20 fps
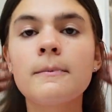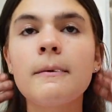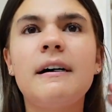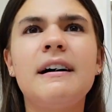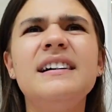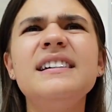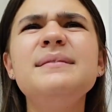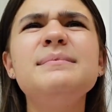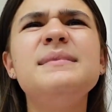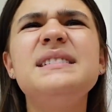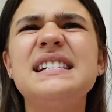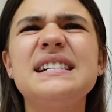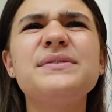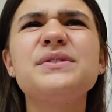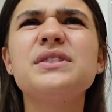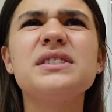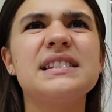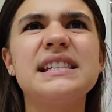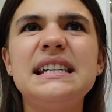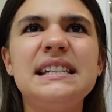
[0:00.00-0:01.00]
I'm
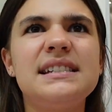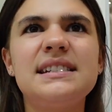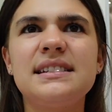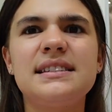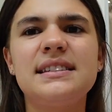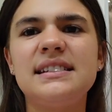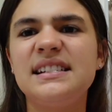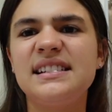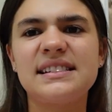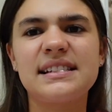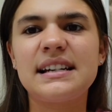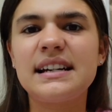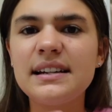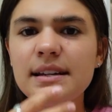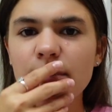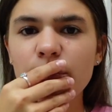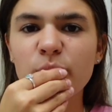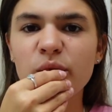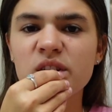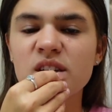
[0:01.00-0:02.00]
never late to things. I
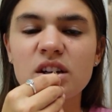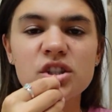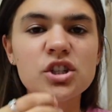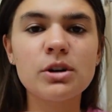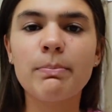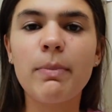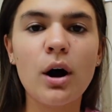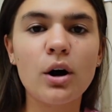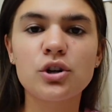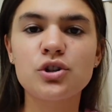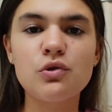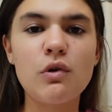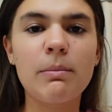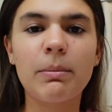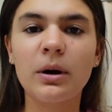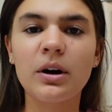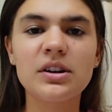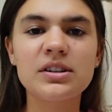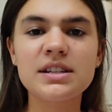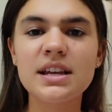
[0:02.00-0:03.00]
am such a punctual
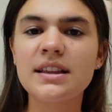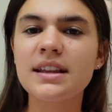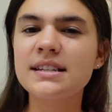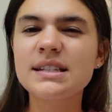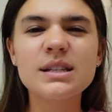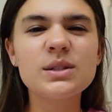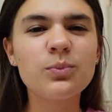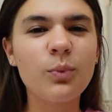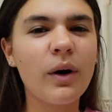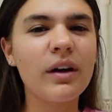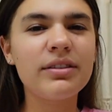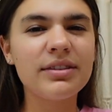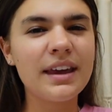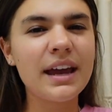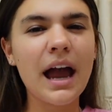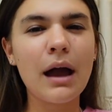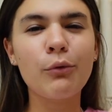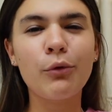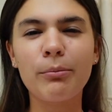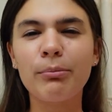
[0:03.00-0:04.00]
person. This is one
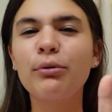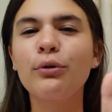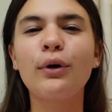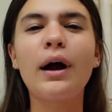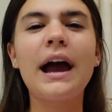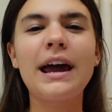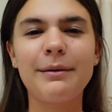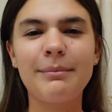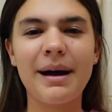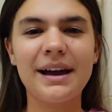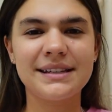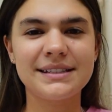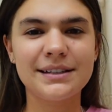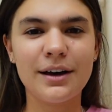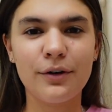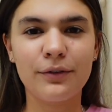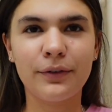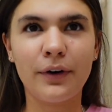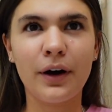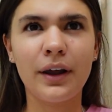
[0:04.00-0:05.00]
thing I will pride
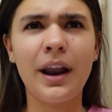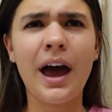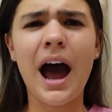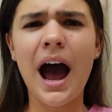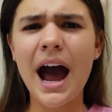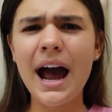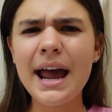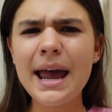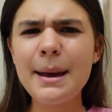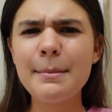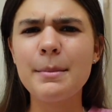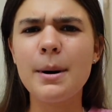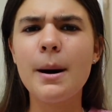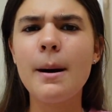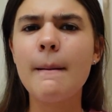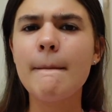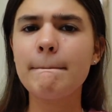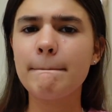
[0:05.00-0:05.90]
myself on. I am